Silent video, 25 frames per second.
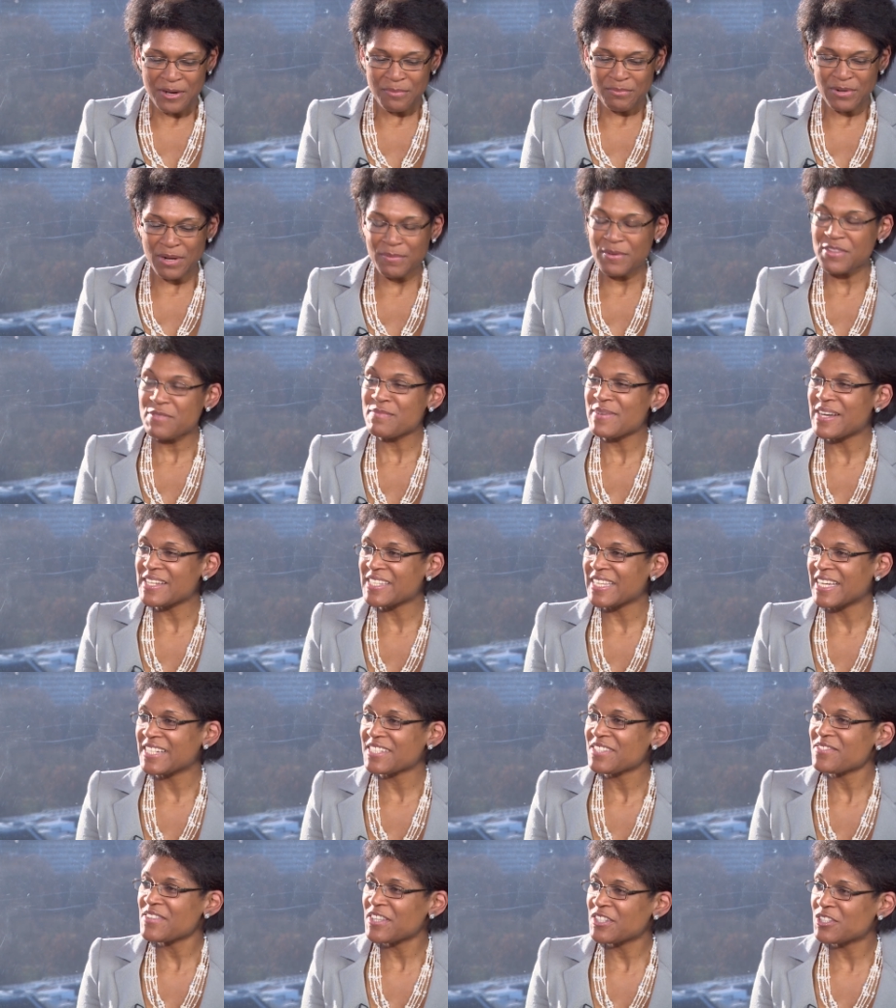Promoth
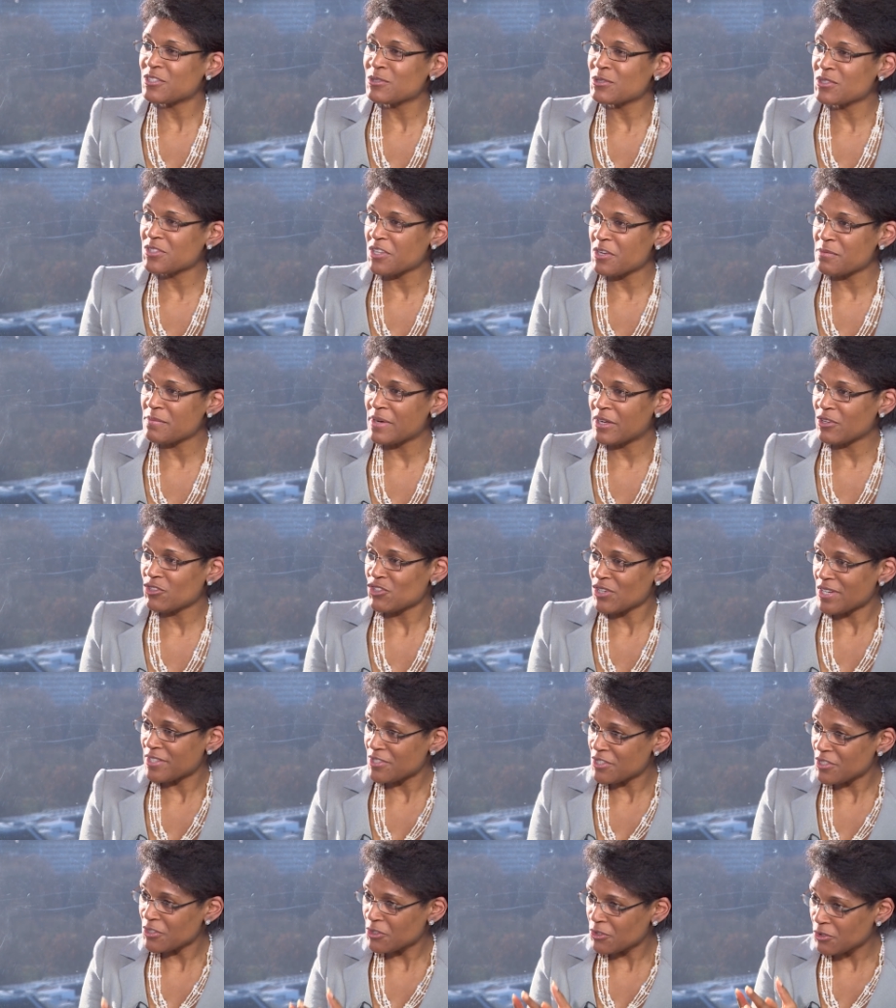Manghat, thank you so much
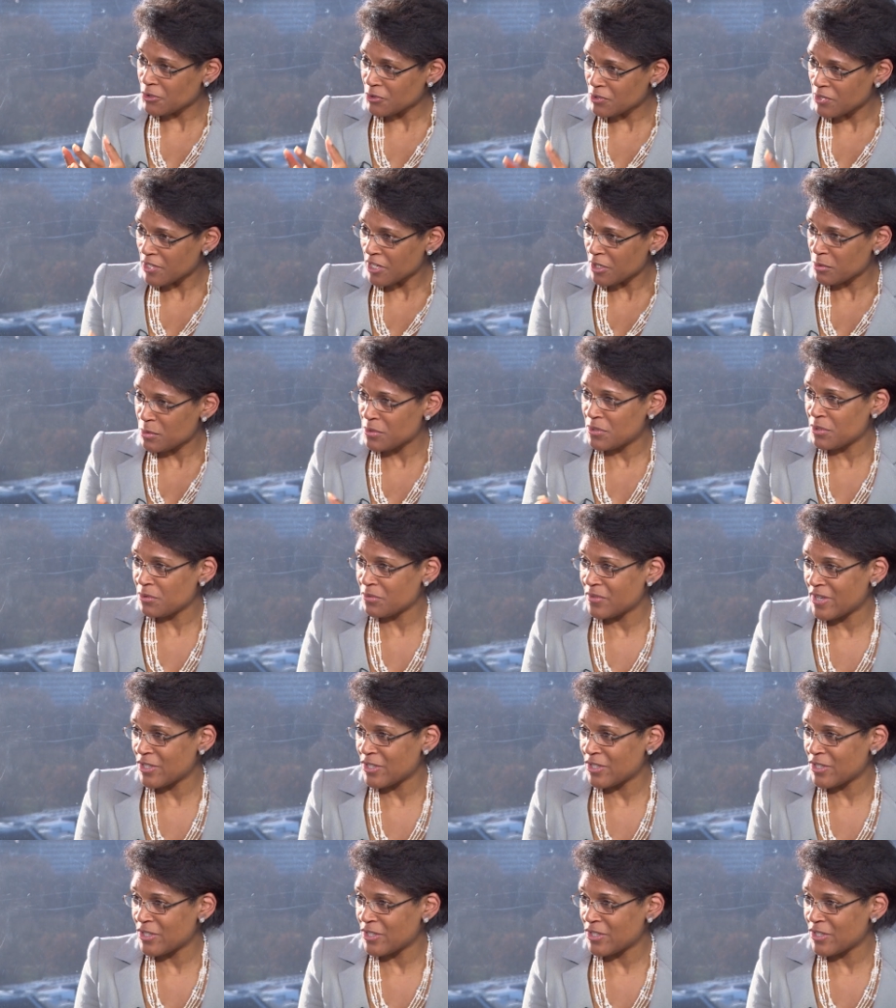and good luck with your